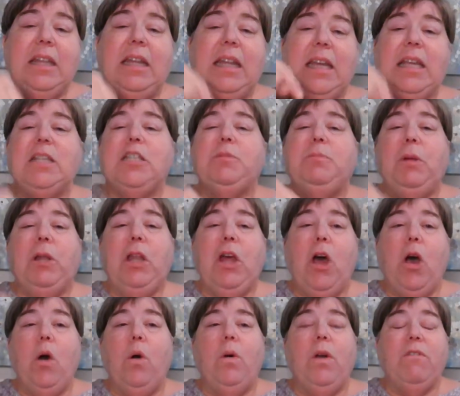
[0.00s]
the links
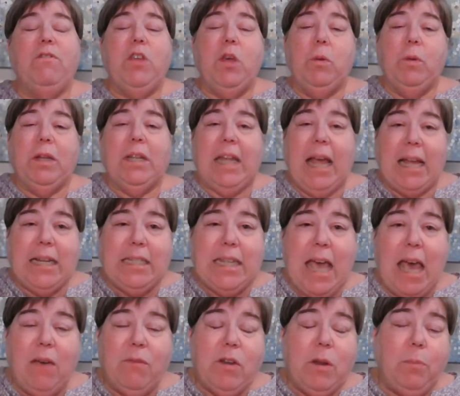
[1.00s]
below if you would like to
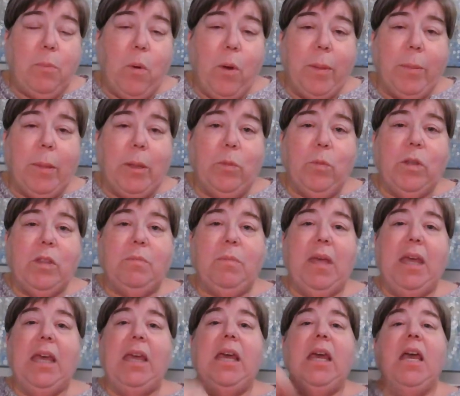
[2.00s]
have an appointment with
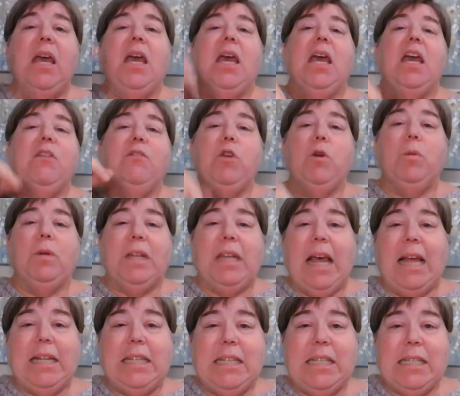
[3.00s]
me. If you would
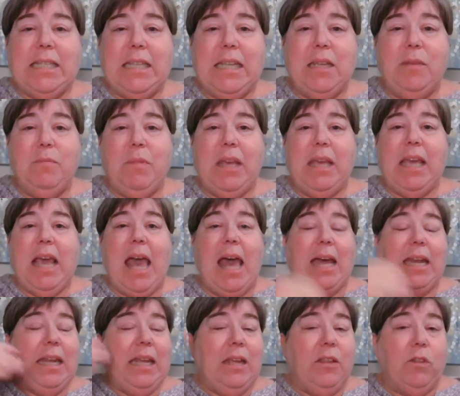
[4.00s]
like to see me
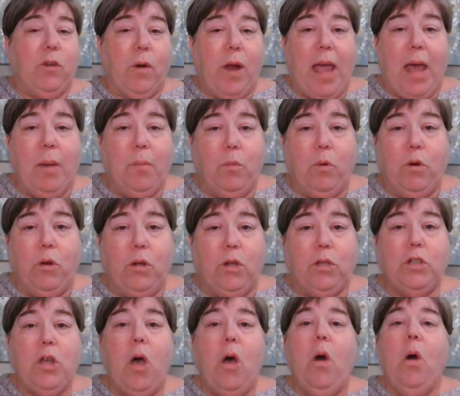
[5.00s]
at either
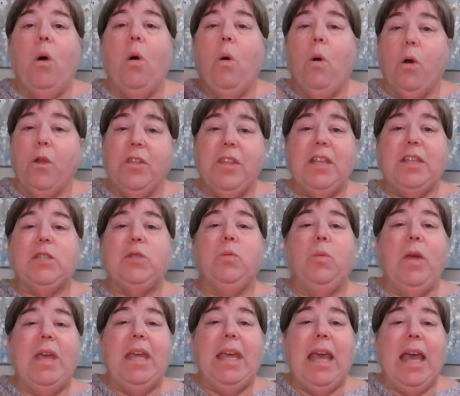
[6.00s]
Emerald or this
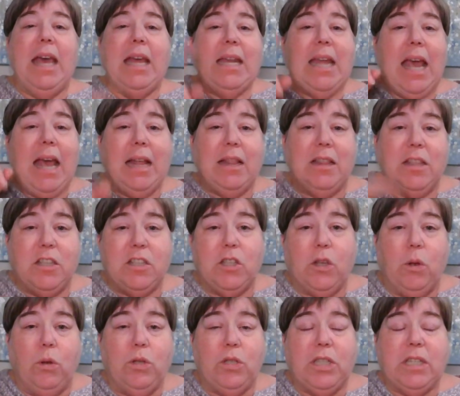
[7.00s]
weekend at the
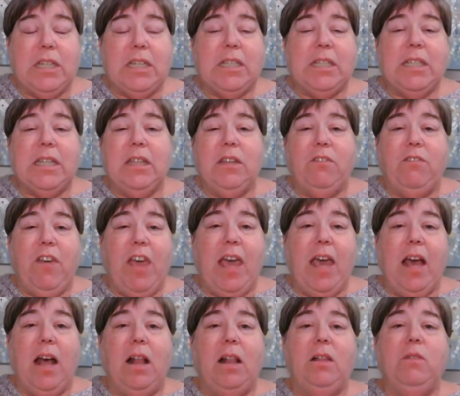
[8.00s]
Solstice in the
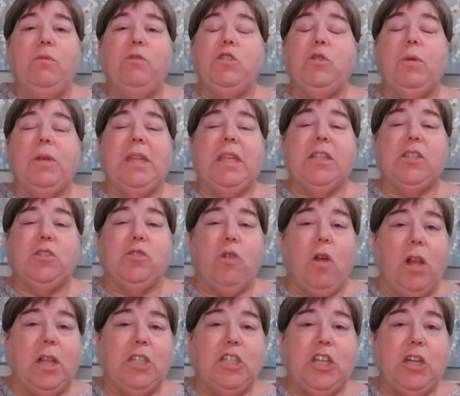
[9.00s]
Vale doing the
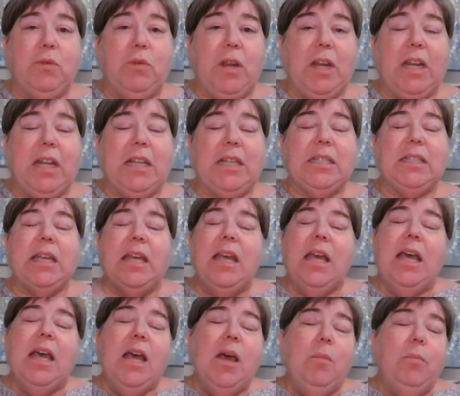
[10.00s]
astrology readings,
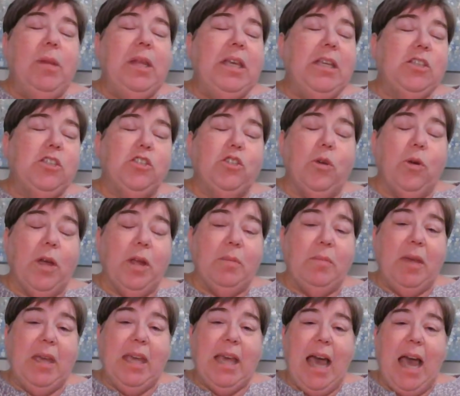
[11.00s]
please join
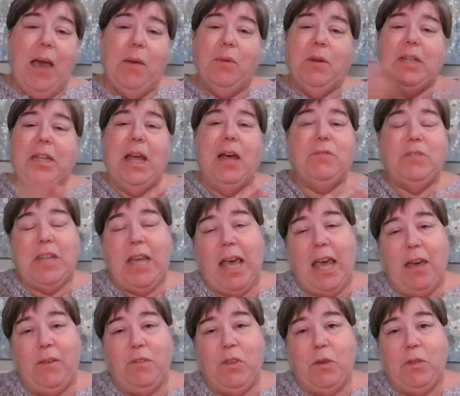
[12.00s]
me. I would love to
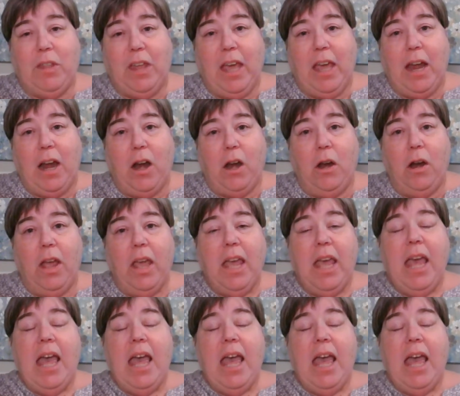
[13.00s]
have you there.